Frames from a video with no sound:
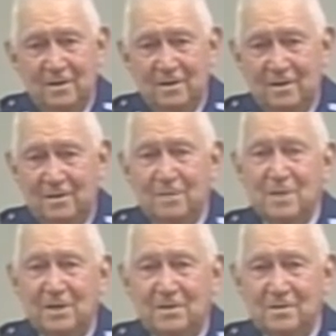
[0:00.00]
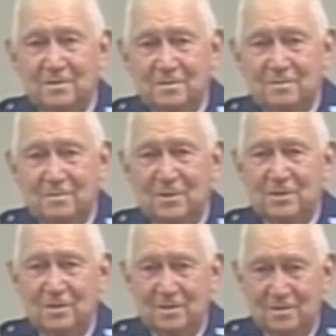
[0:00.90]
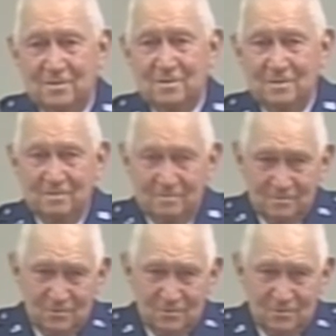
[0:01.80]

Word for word: uh, to make this, this uh,